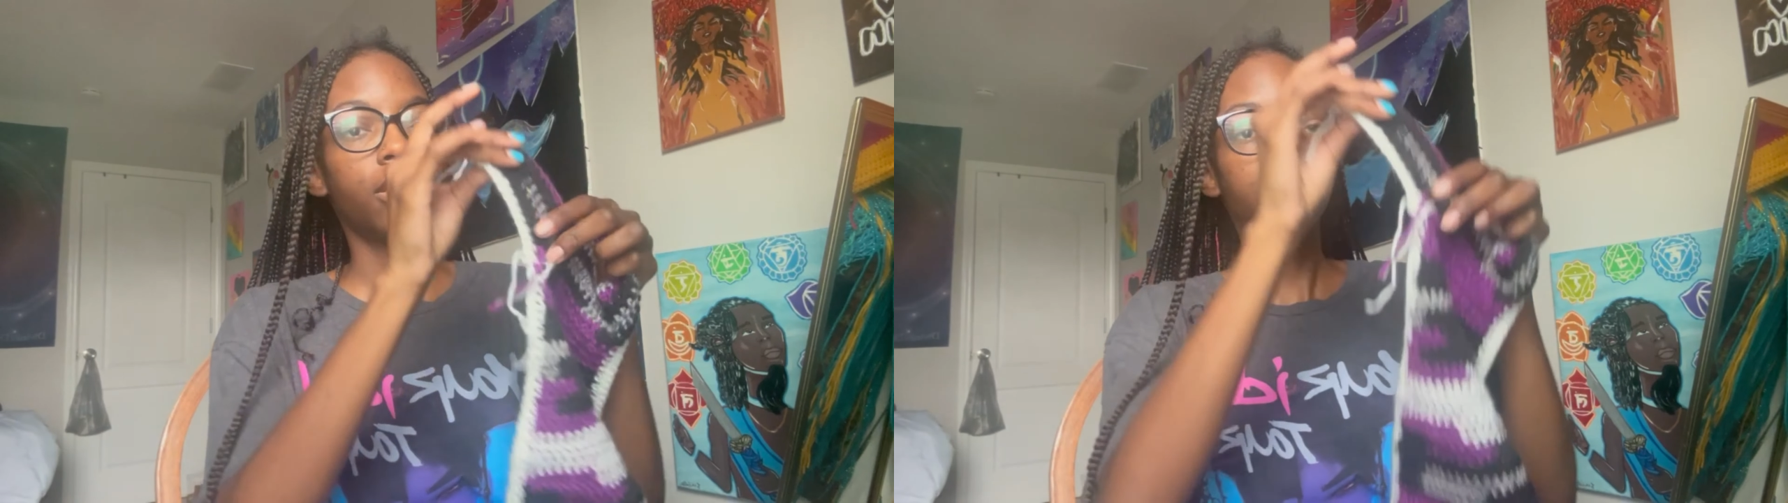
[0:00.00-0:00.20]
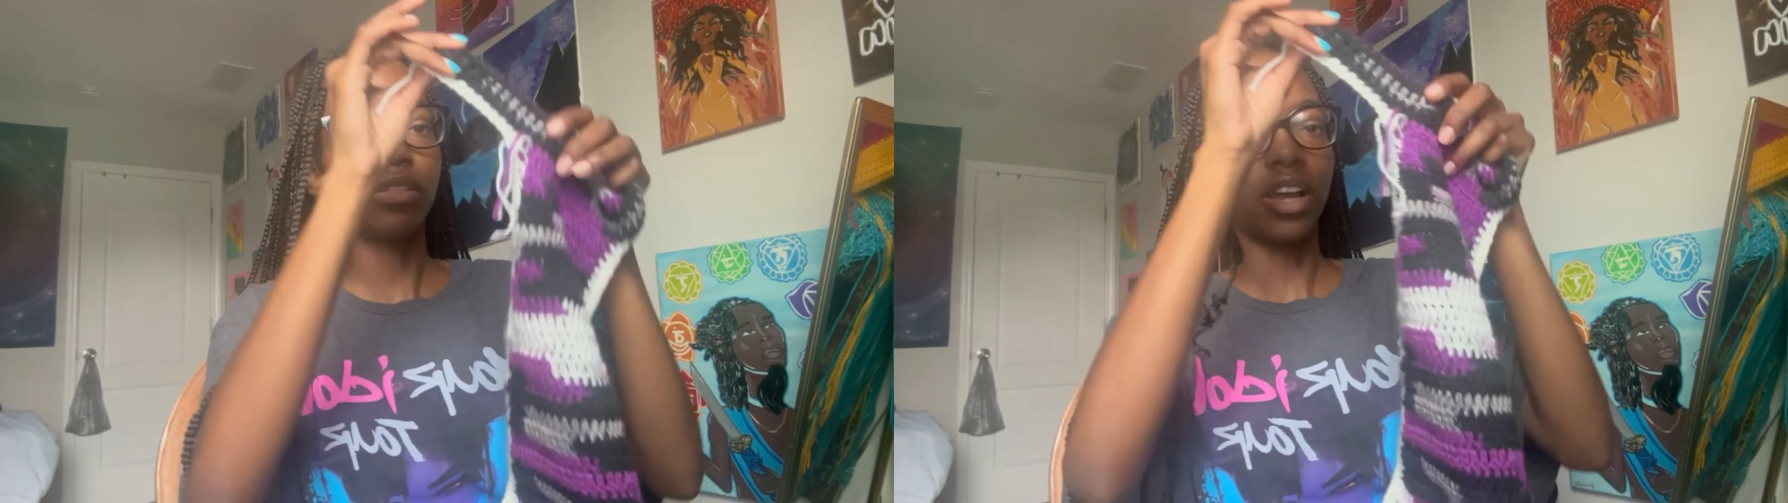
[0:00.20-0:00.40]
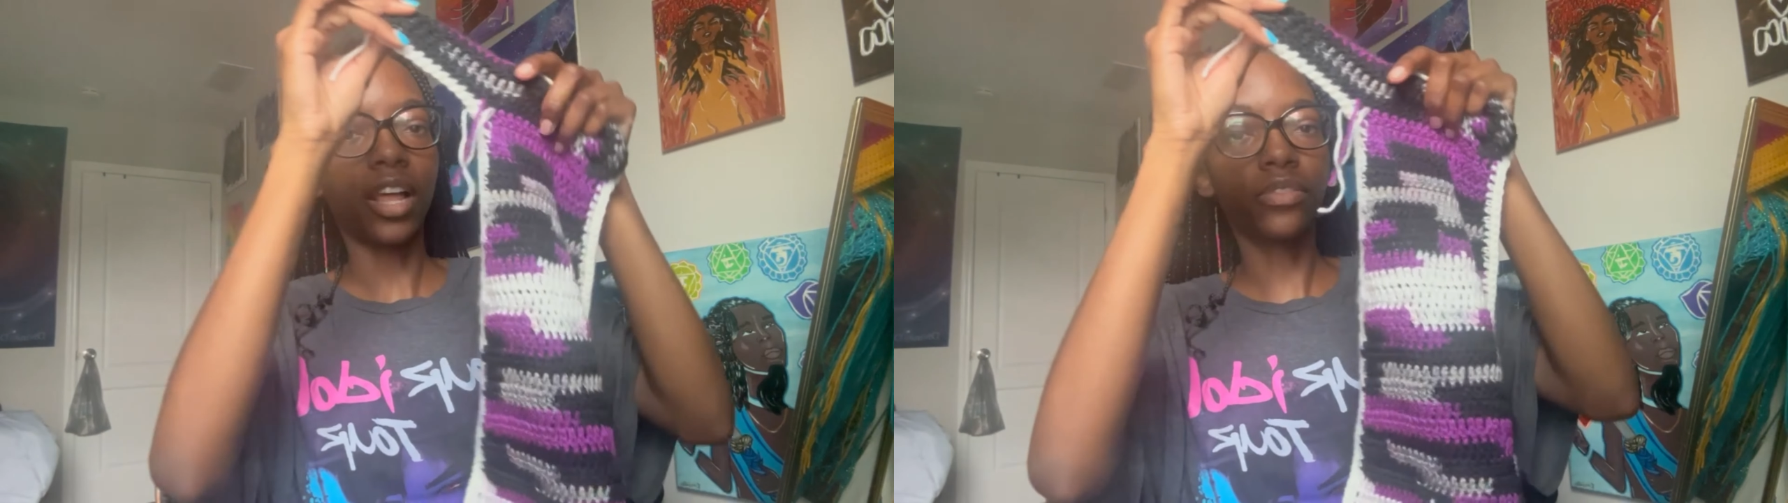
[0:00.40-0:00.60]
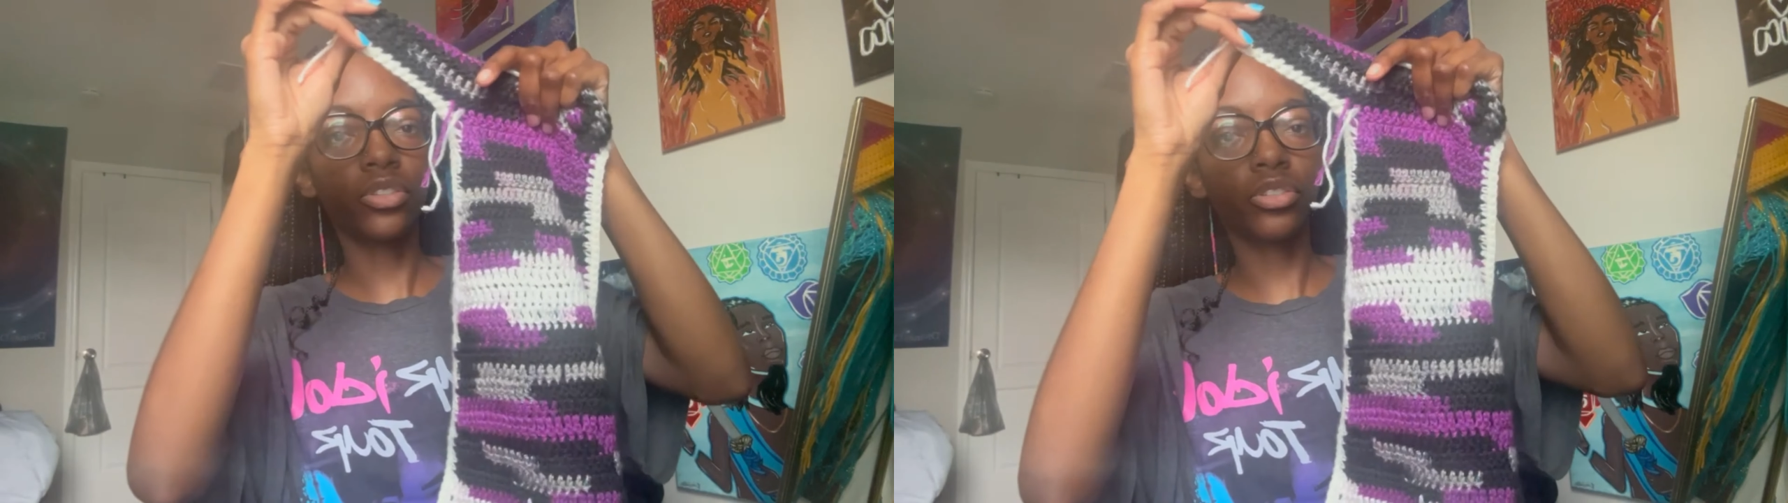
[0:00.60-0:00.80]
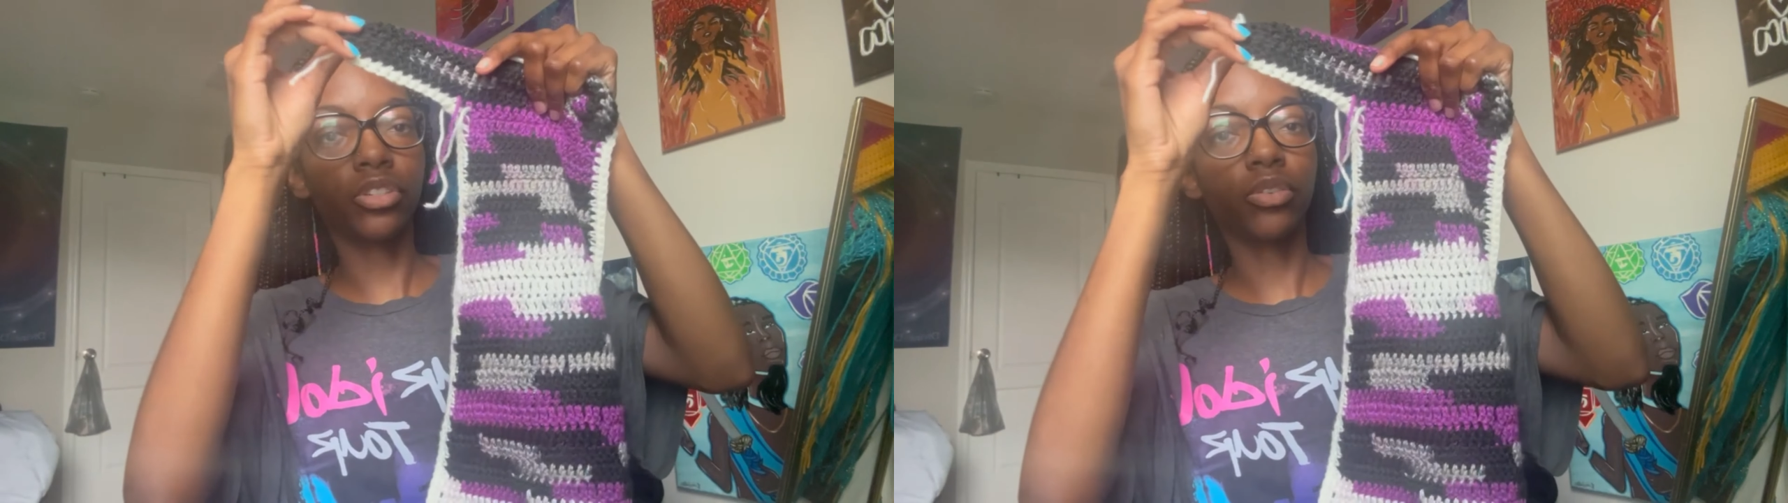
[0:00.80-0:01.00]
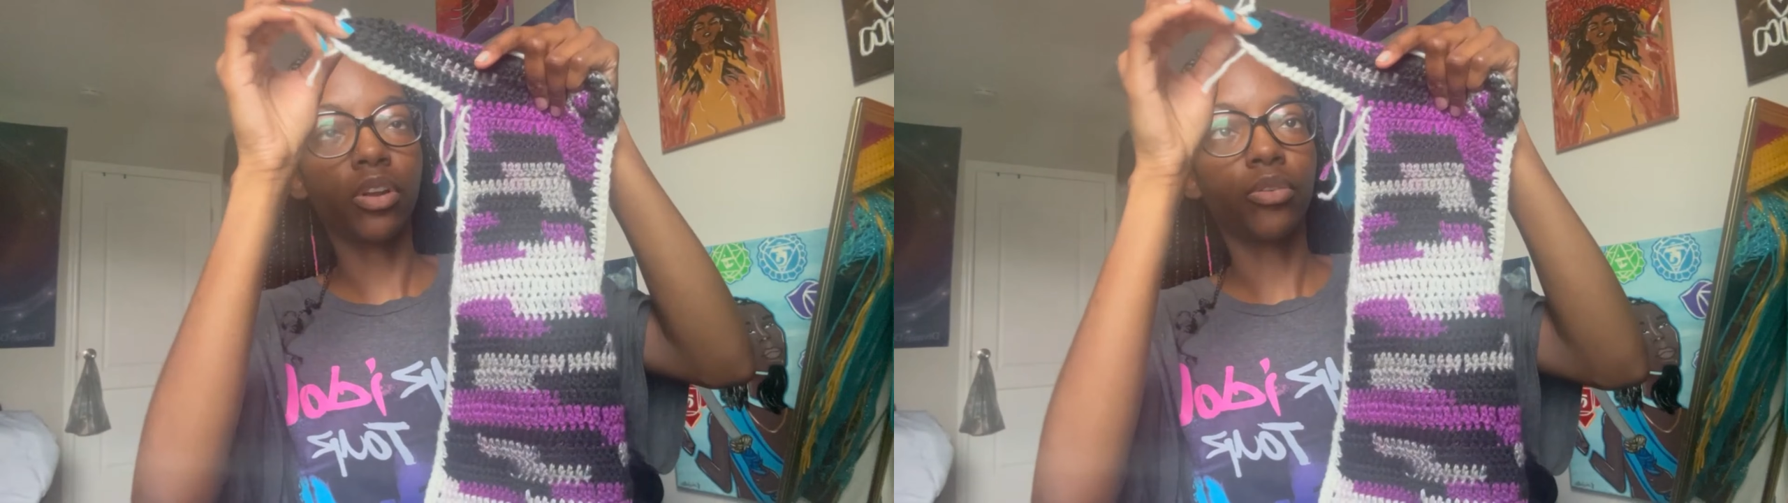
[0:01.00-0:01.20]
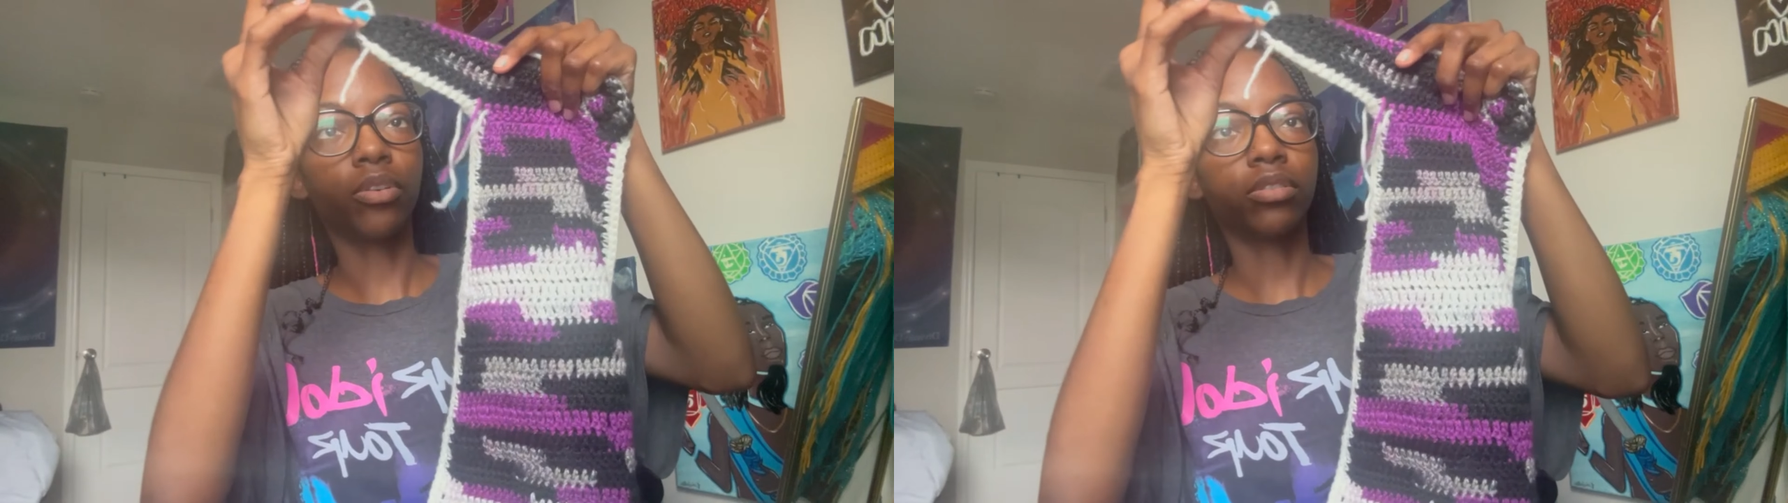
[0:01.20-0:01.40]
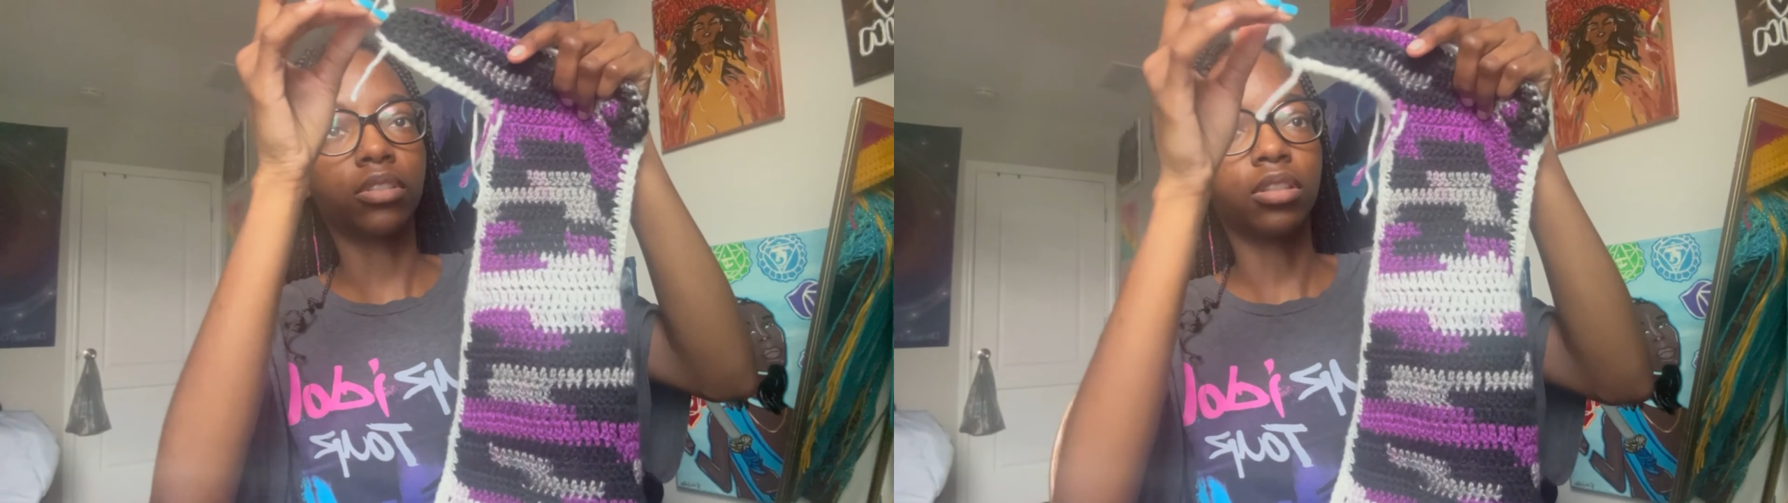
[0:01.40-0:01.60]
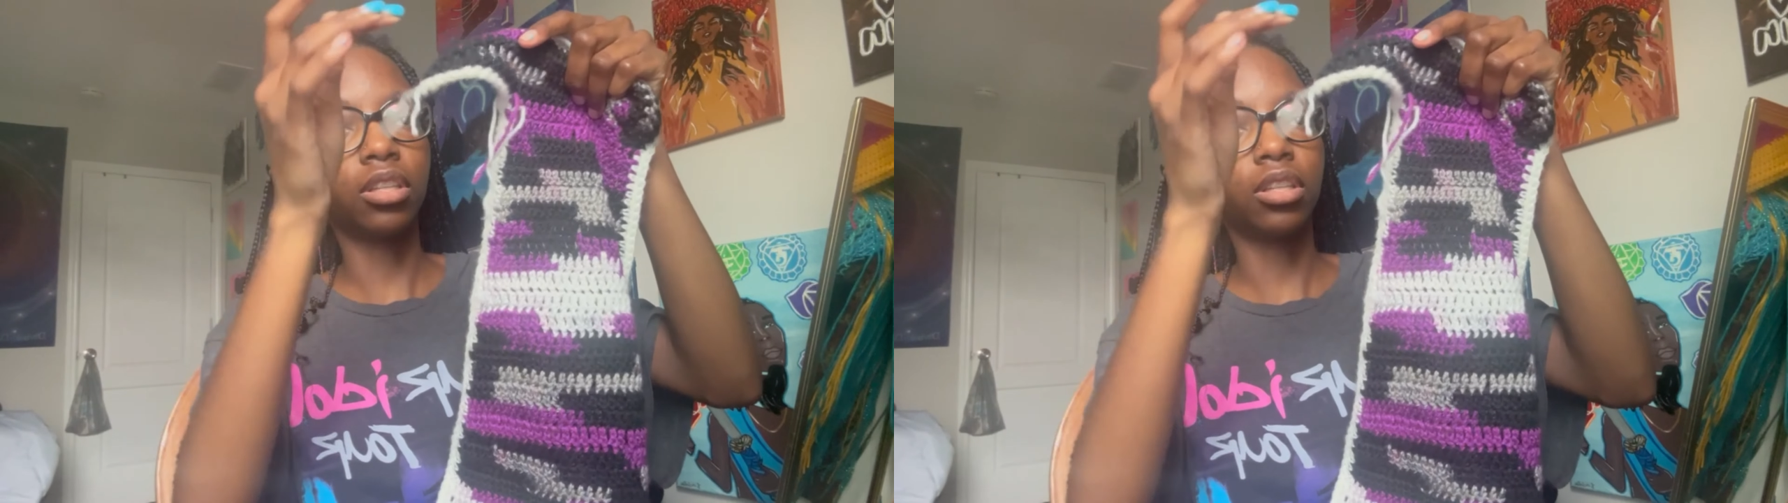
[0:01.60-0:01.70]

So after, you are going to